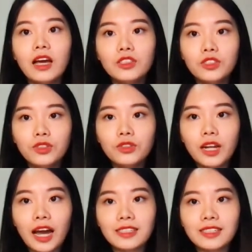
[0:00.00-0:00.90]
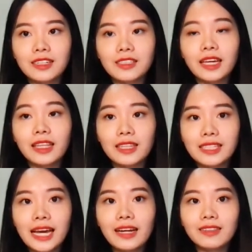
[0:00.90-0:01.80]
2 clusters in the
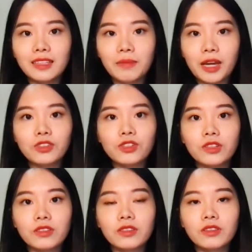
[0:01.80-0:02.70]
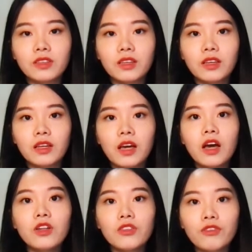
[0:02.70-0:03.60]
second dimension,
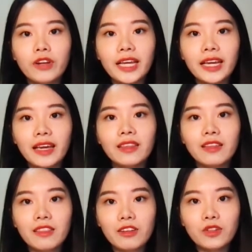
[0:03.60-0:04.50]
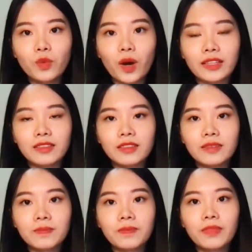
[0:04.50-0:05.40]
3 in the third one,
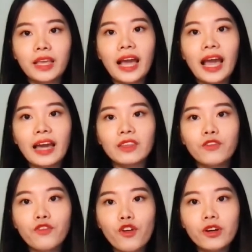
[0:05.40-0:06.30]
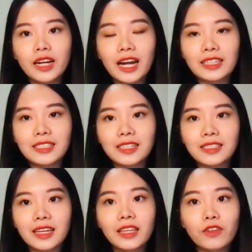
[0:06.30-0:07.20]
and 4 clusters in the